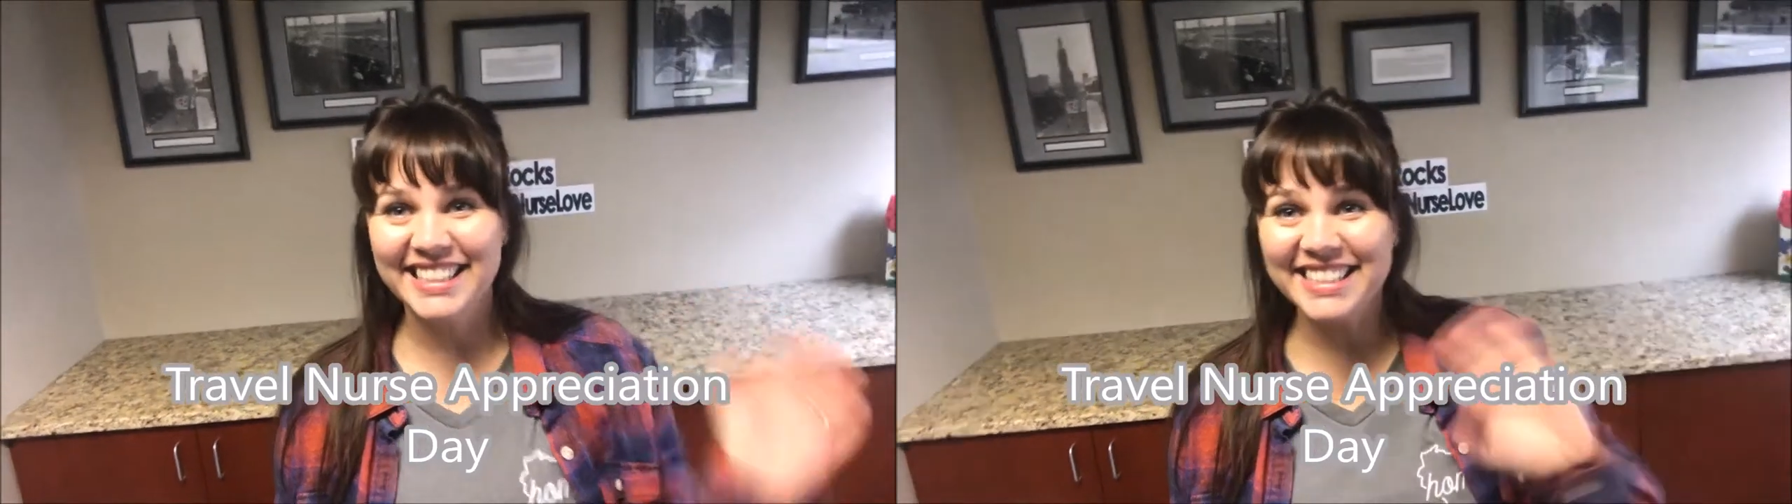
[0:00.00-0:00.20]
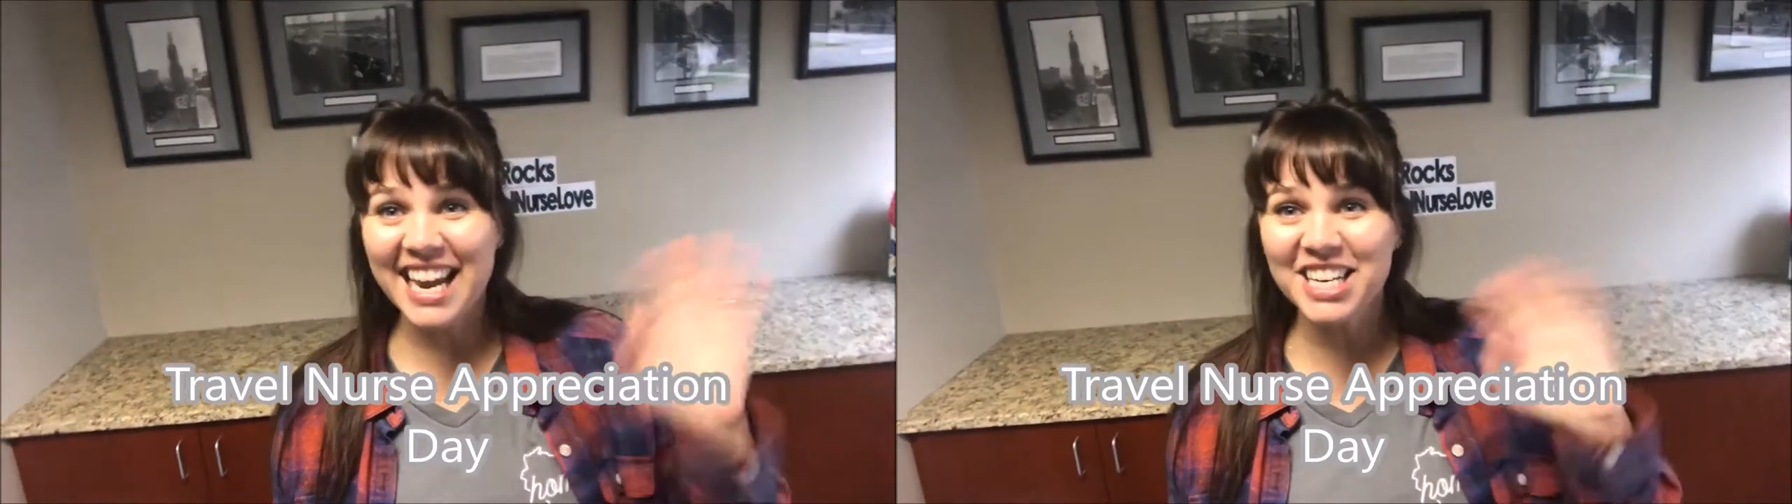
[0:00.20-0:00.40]

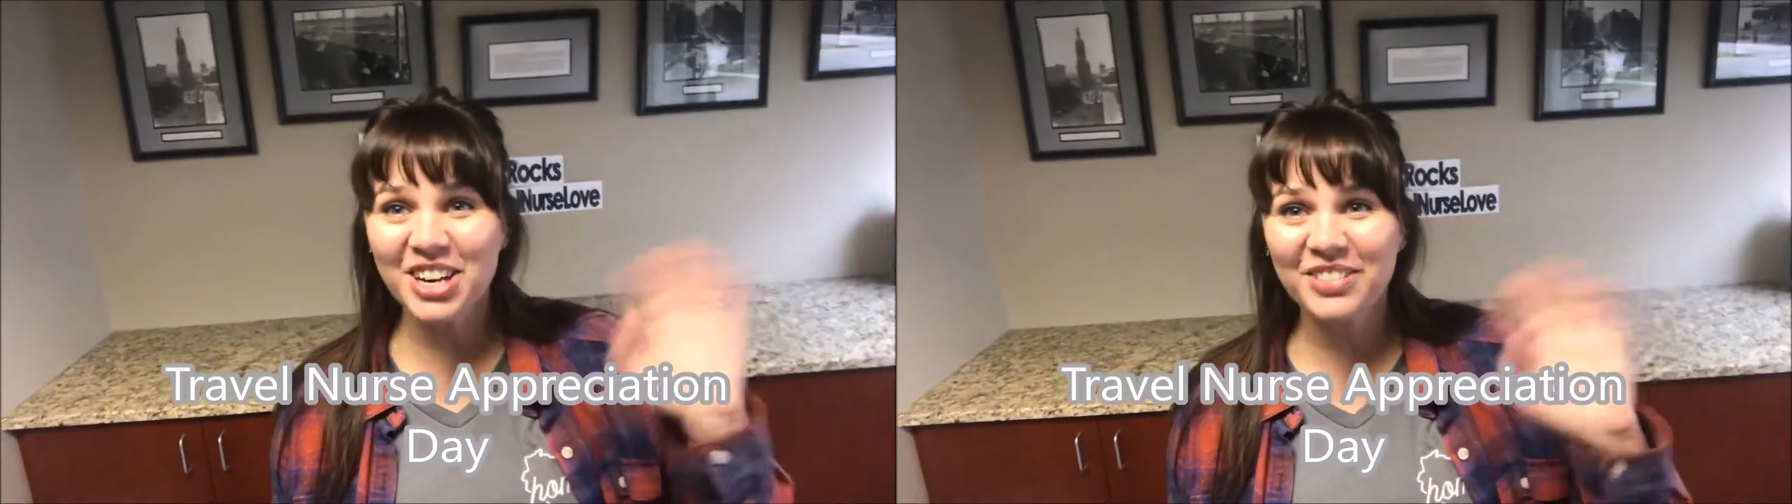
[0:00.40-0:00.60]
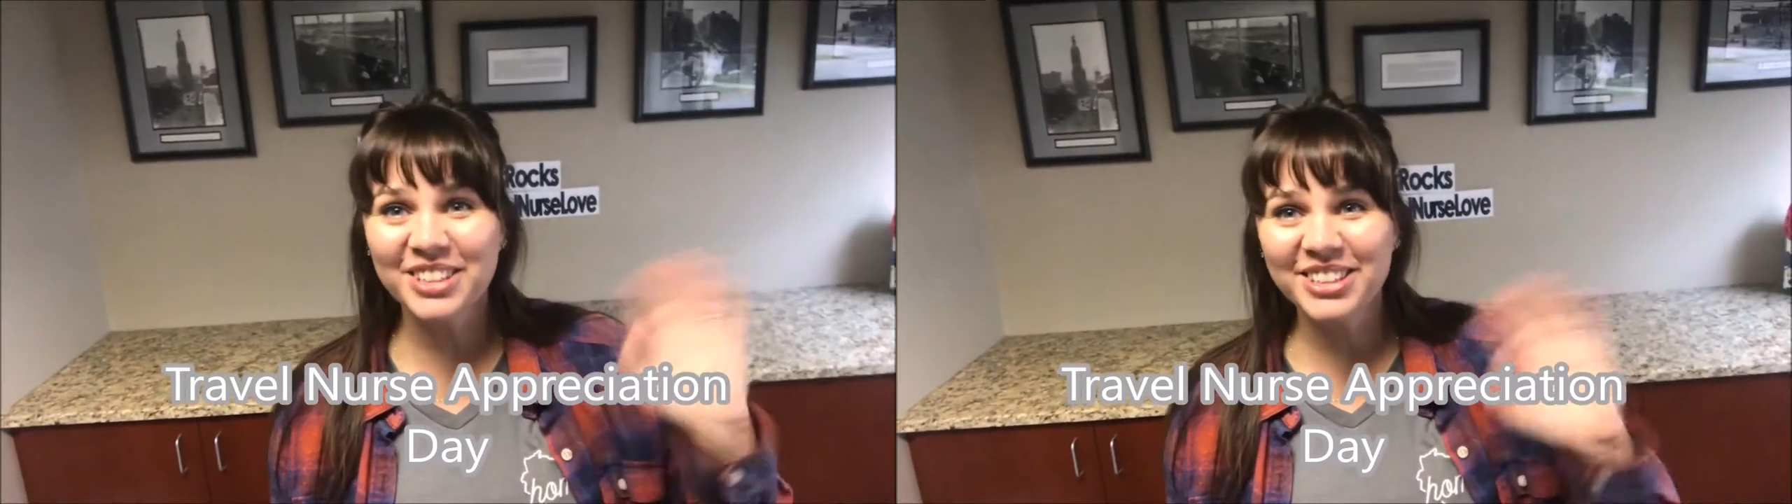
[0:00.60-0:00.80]
Good day,
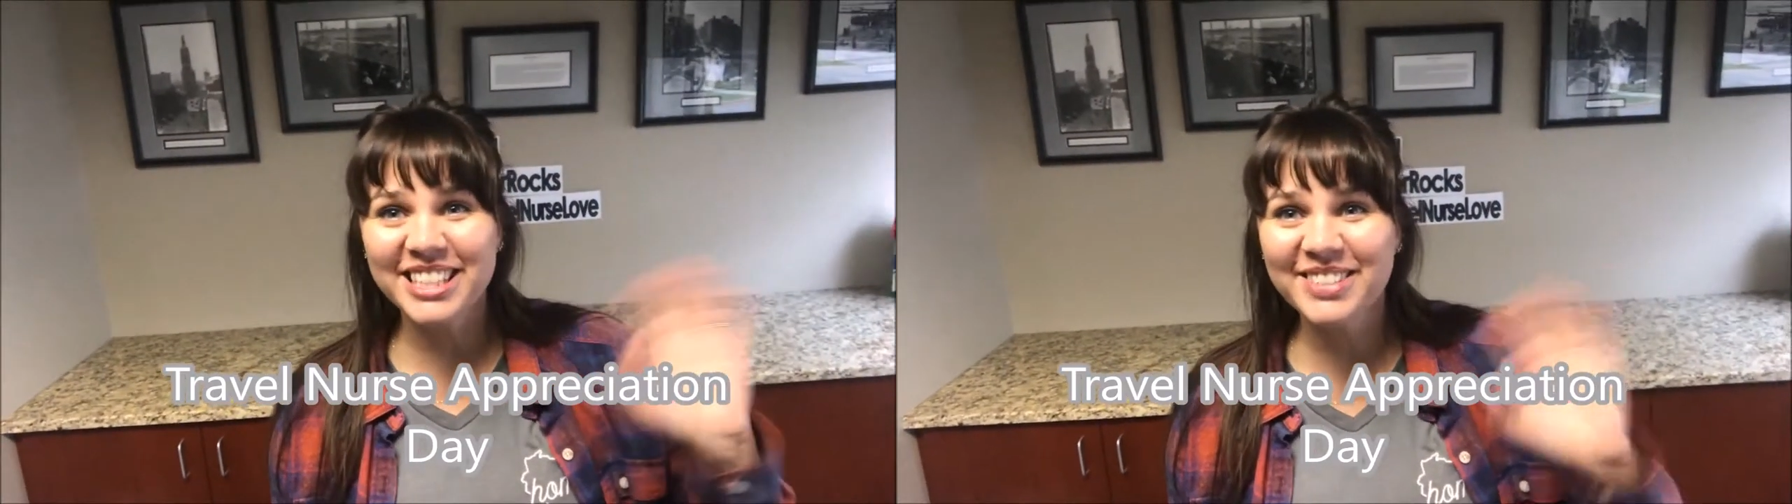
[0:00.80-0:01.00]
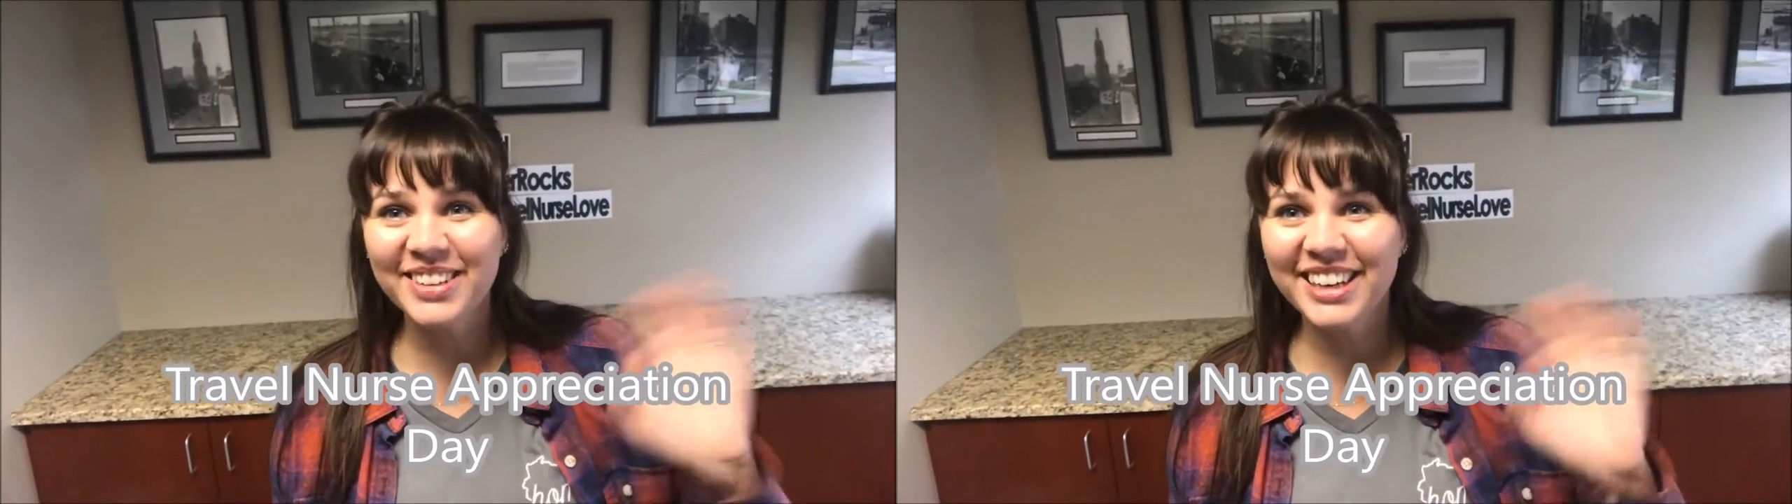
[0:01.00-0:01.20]
Travel
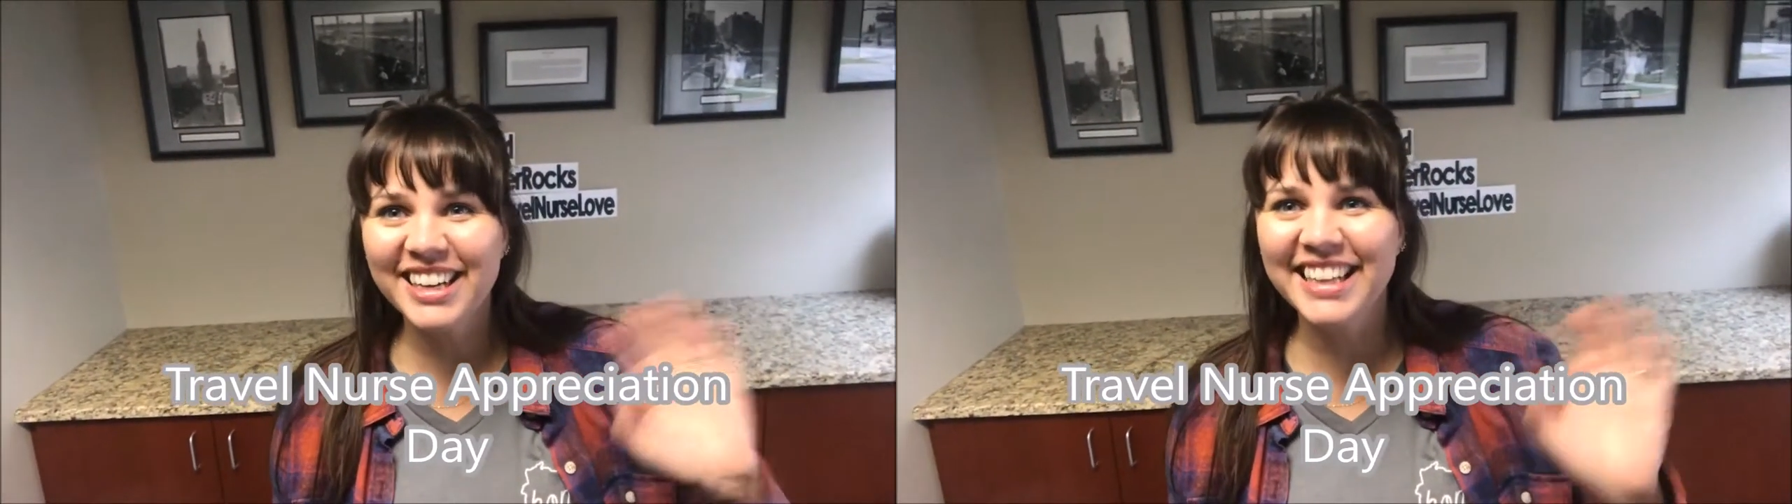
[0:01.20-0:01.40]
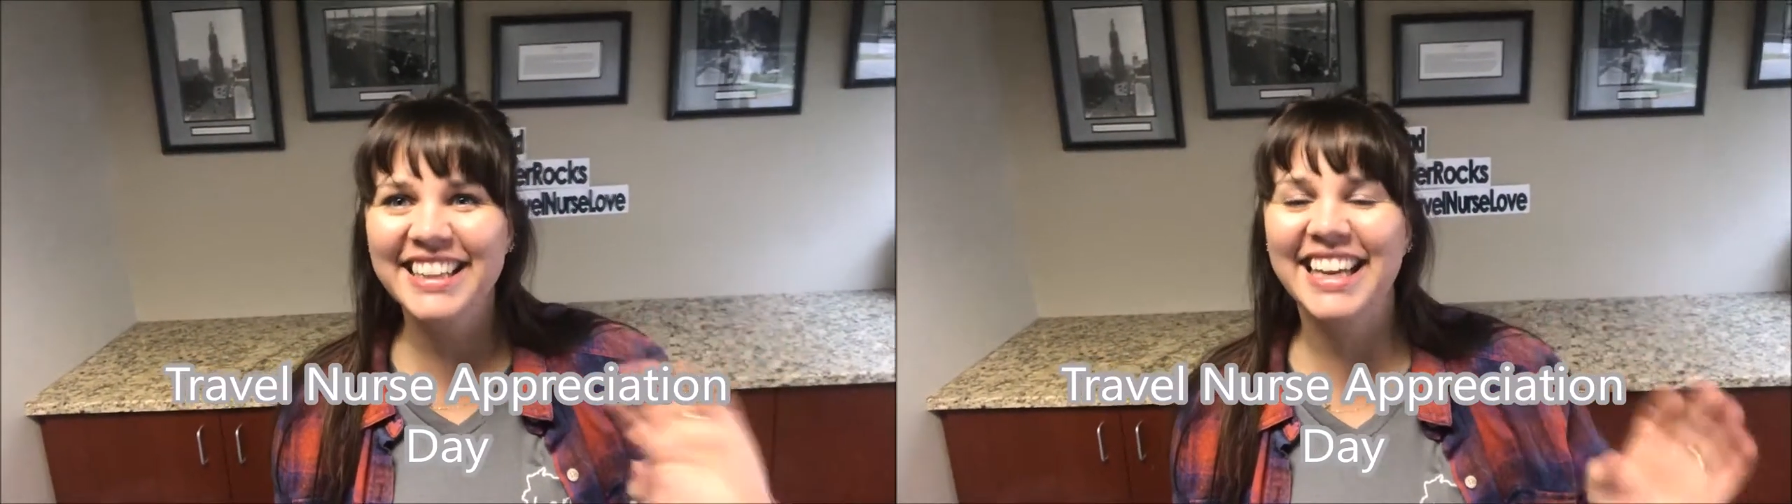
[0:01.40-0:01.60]
Nursing World.